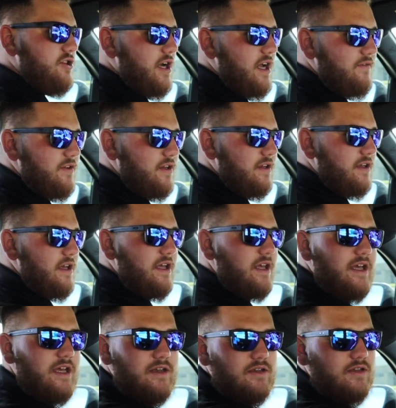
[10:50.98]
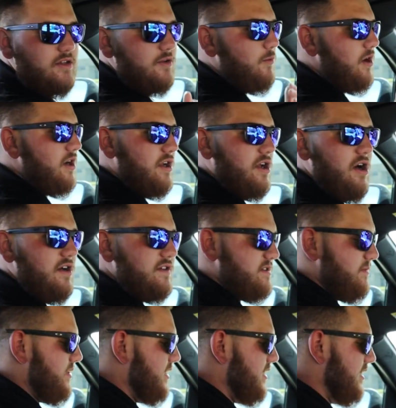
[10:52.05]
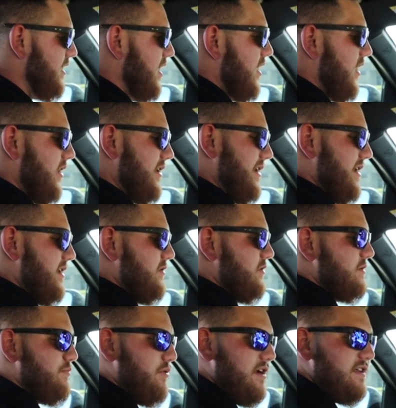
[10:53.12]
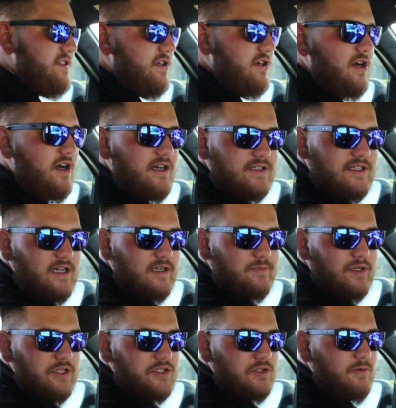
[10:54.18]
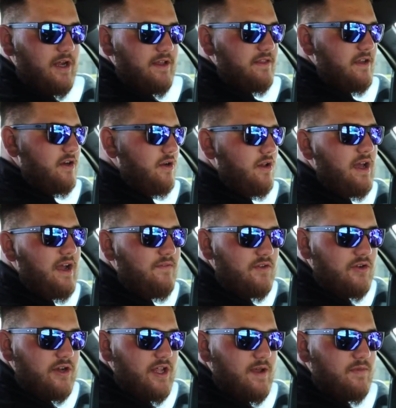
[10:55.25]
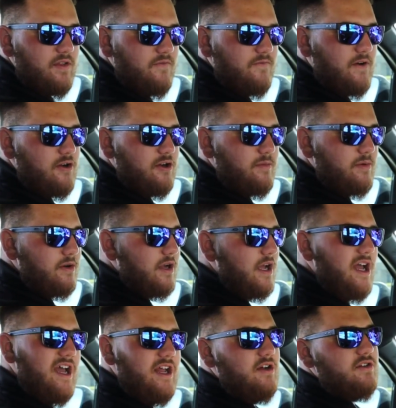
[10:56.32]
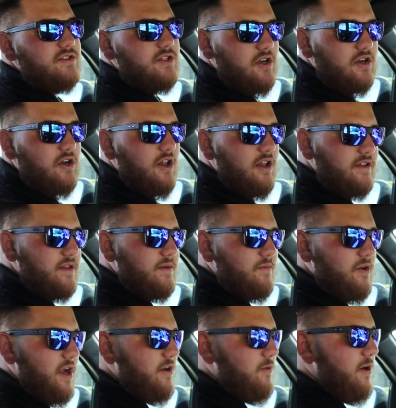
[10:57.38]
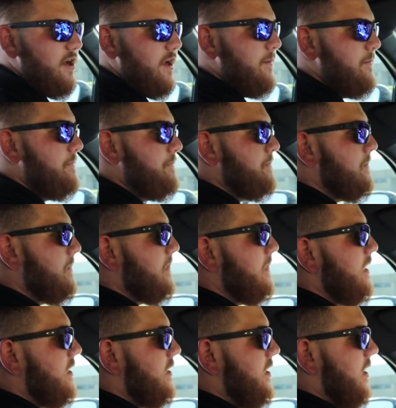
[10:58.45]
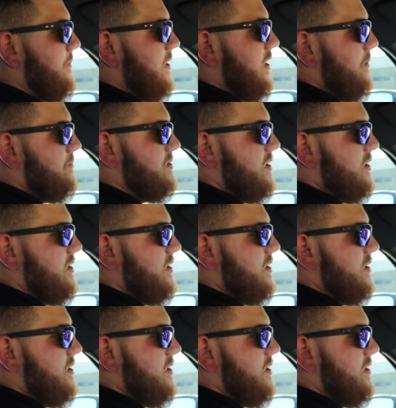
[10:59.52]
driving and you want to call somebody, all you got to do is press their contact picture right there. It'll have their name, their phone number, and it'll start calling them right away. Coming up